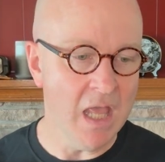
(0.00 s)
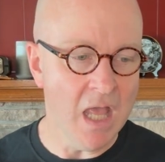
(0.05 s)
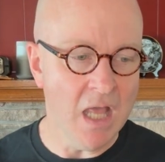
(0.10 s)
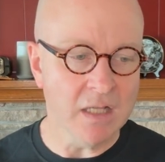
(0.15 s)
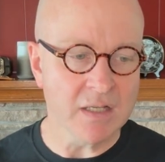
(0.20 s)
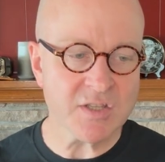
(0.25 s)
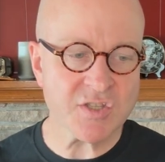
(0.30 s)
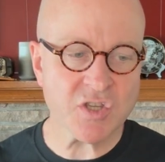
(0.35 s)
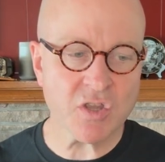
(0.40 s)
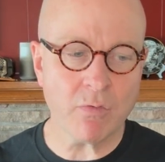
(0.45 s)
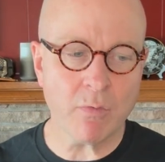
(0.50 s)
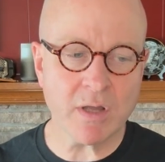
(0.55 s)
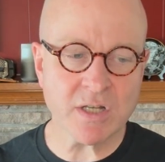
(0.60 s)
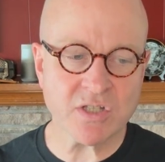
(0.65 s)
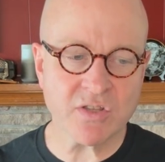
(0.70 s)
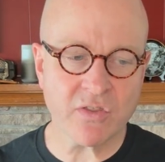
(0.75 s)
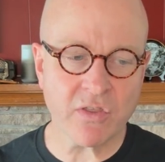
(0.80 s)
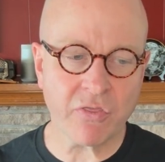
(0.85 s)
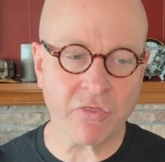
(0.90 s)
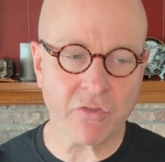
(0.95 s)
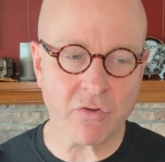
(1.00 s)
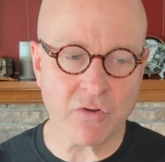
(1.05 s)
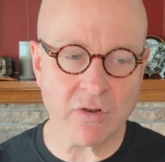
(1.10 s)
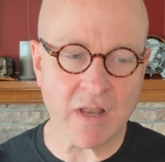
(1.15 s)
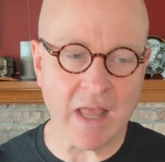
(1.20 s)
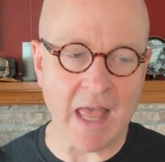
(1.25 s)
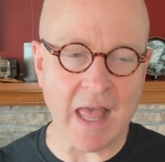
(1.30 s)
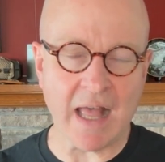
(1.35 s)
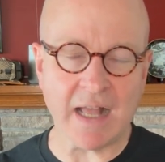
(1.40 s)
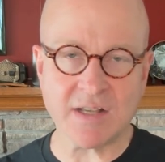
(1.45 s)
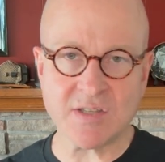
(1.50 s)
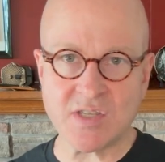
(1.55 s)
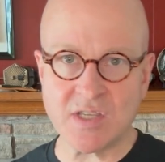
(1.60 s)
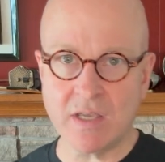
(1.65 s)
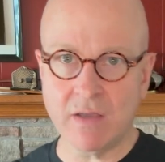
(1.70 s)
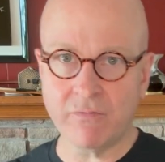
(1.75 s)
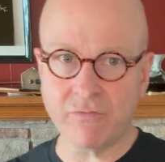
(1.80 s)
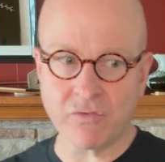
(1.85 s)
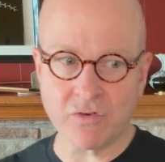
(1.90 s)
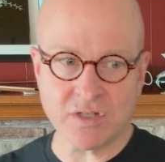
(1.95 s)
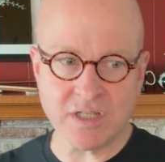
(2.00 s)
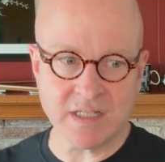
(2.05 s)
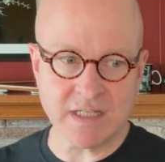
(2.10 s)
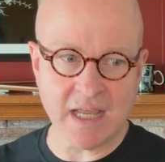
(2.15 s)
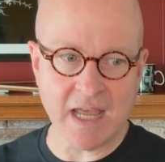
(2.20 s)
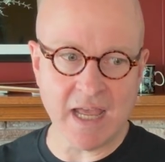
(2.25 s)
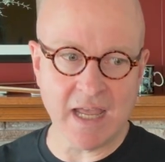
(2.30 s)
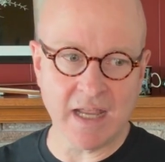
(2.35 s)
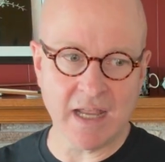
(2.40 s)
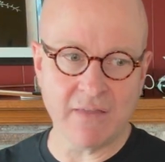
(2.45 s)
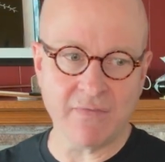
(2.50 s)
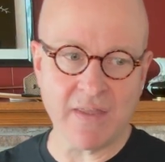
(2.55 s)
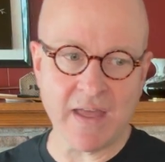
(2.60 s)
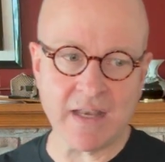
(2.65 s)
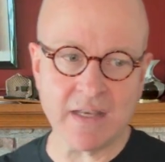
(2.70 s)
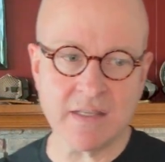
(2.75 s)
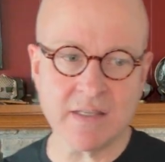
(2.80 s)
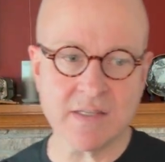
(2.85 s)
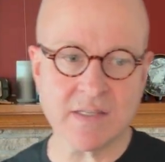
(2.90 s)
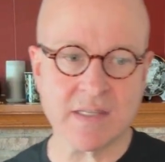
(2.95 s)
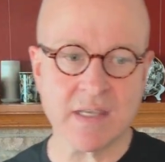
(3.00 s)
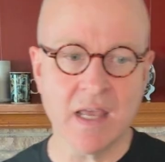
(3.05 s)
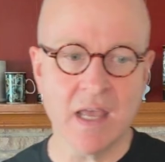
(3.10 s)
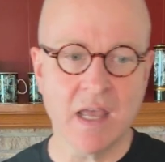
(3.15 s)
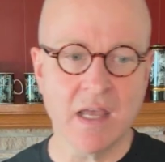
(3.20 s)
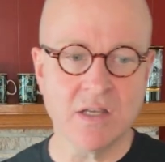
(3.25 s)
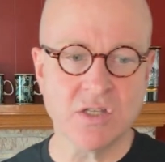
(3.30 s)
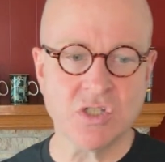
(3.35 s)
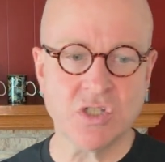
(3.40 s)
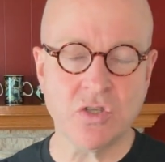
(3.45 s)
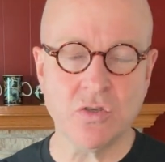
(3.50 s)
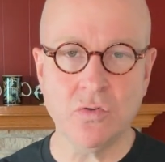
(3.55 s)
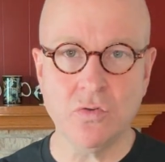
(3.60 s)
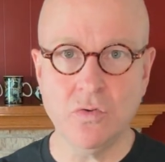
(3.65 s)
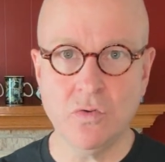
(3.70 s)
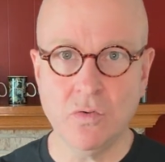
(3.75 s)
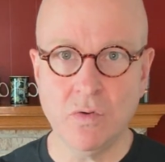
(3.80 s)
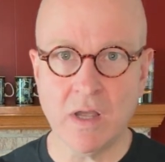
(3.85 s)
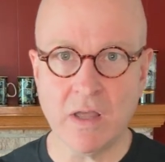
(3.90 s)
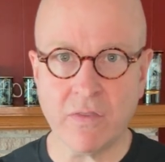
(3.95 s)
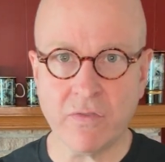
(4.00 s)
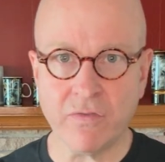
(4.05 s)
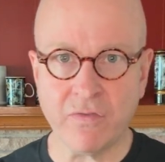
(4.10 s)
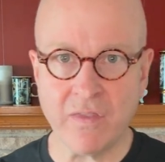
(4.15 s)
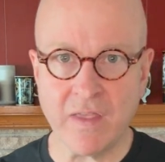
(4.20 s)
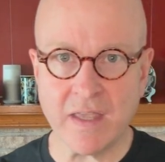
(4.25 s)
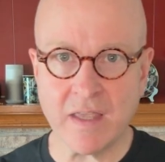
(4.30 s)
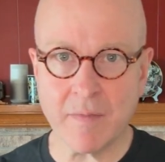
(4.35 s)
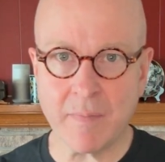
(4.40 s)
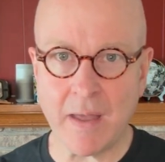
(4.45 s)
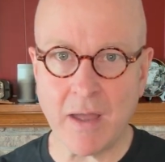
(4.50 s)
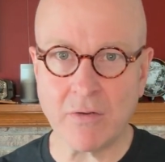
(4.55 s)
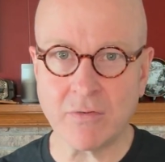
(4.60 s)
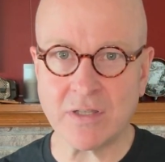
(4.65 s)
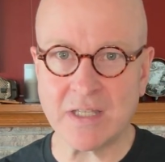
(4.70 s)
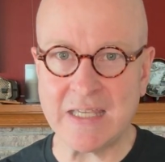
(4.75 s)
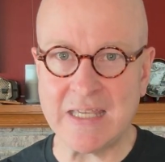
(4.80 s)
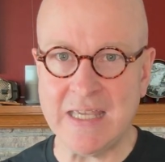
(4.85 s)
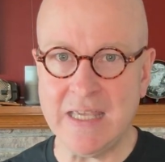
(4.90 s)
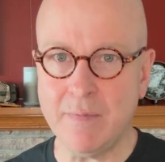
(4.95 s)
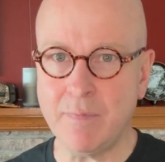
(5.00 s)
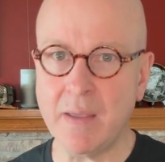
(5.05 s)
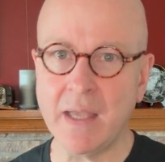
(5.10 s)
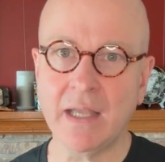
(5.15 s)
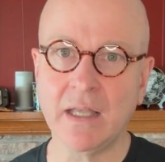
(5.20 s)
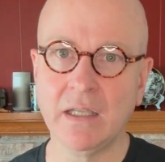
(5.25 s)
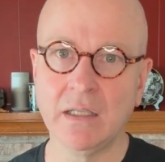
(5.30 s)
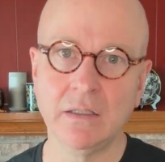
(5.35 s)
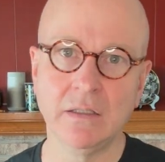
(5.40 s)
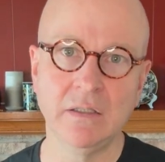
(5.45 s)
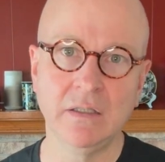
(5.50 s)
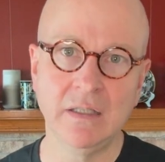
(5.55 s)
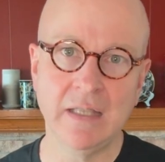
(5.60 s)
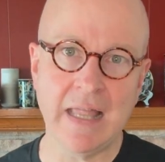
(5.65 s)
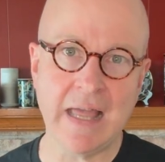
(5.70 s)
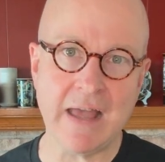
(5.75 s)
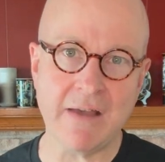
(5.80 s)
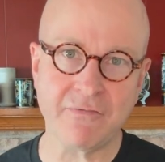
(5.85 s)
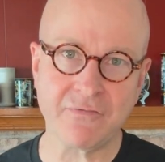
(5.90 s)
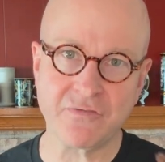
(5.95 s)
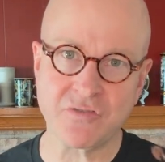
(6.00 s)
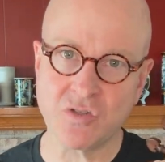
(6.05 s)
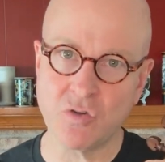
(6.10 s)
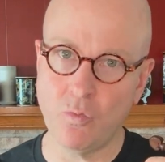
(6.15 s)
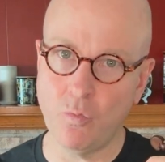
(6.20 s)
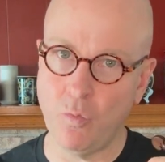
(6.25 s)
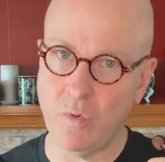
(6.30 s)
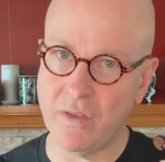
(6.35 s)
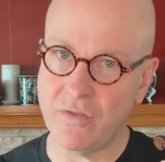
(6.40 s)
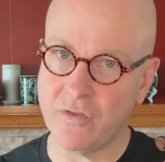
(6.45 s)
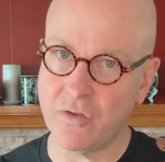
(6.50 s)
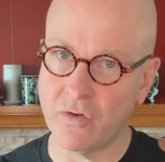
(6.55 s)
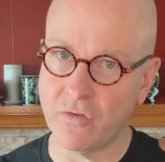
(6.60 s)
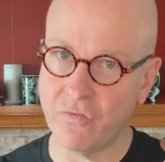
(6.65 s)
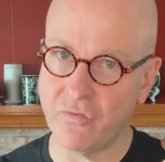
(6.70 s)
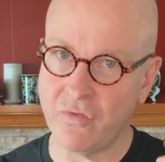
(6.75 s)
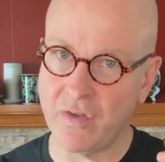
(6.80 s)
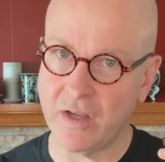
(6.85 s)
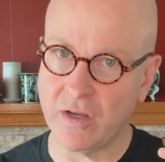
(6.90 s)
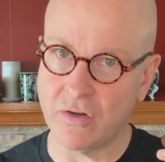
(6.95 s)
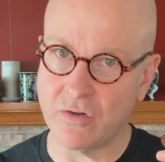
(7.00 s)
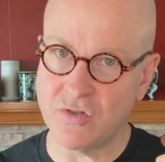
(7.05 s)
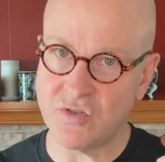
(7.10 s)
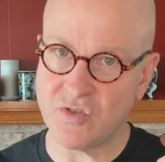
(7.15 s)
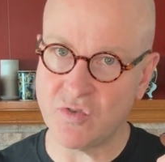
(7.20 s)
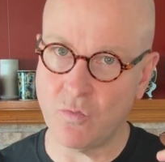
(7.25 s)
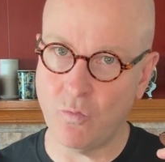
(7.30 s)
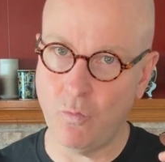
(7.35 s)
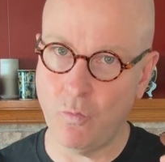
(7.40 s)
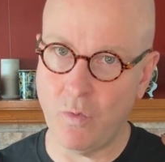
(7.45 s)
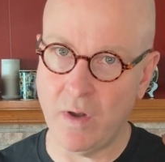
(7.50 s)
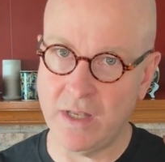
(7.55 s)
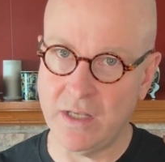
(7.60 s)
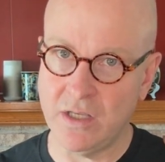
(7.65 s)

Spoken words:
Let's go on to the third axiom for today, and that is to think about keeping left with your fingers when